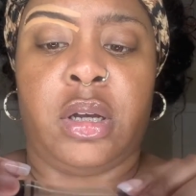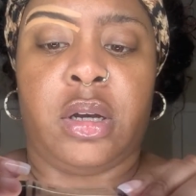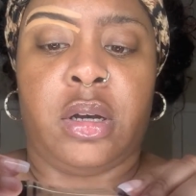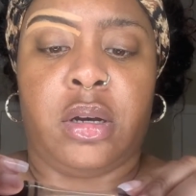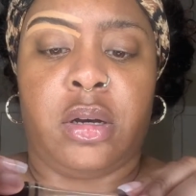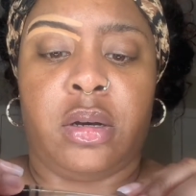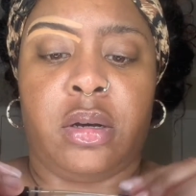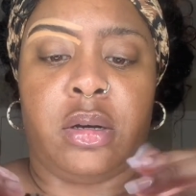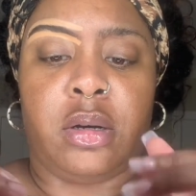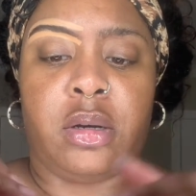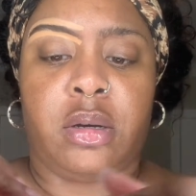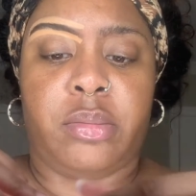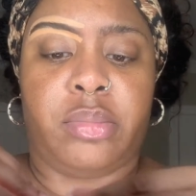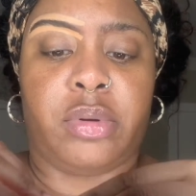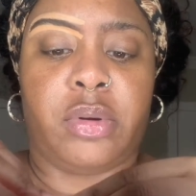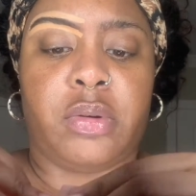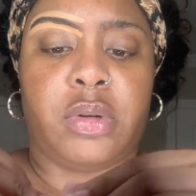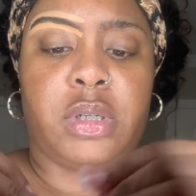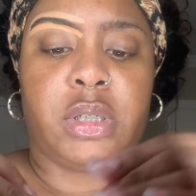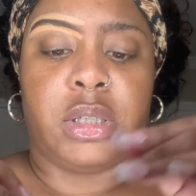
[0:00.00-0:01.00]

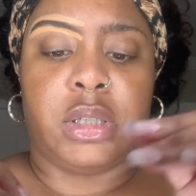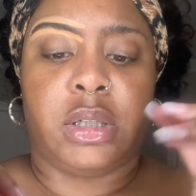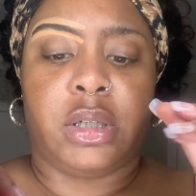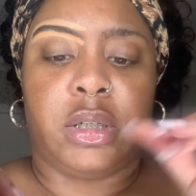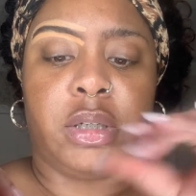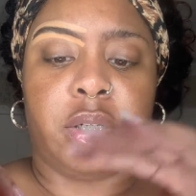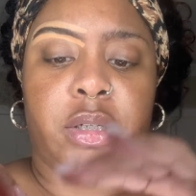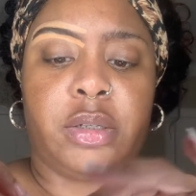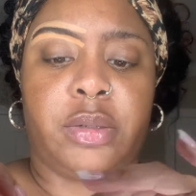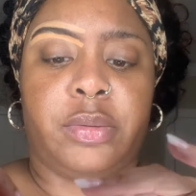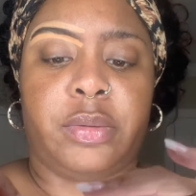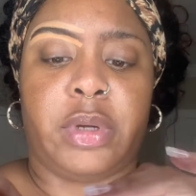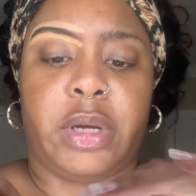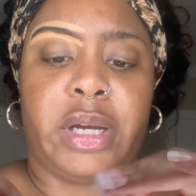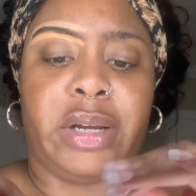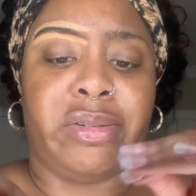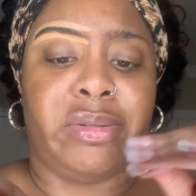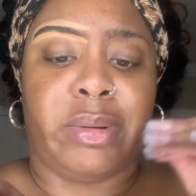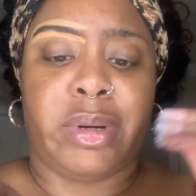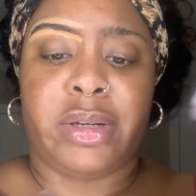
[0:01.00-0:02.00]
Pro Concealer.
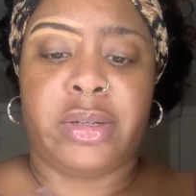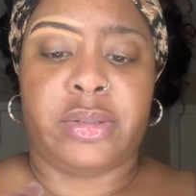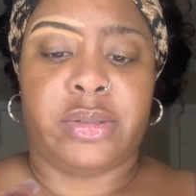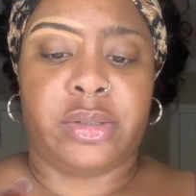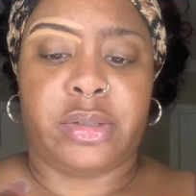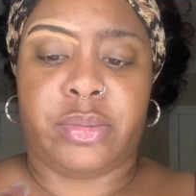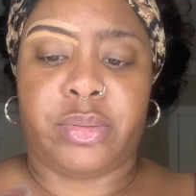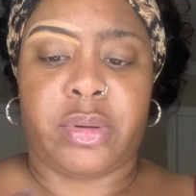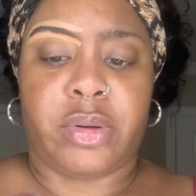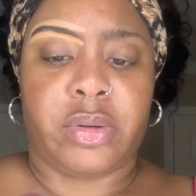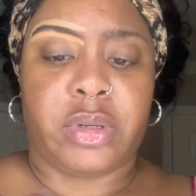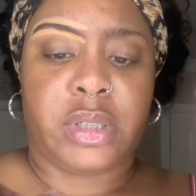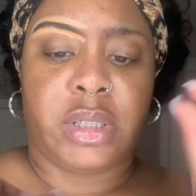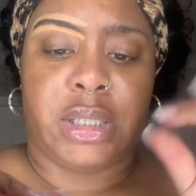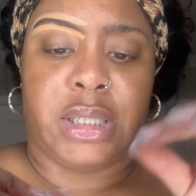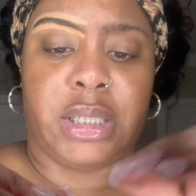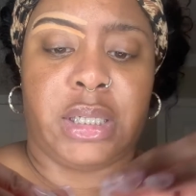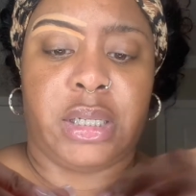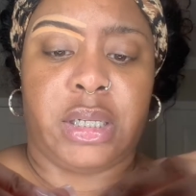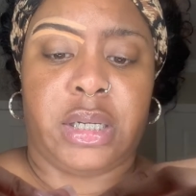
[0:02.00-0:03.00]
Everybody uses Pro
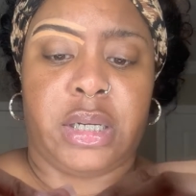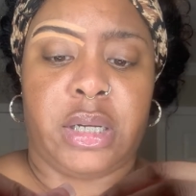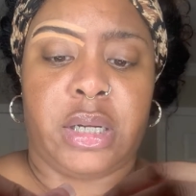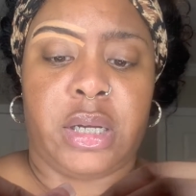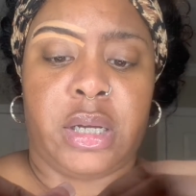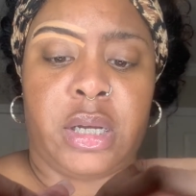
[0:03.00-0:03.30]
Concealer.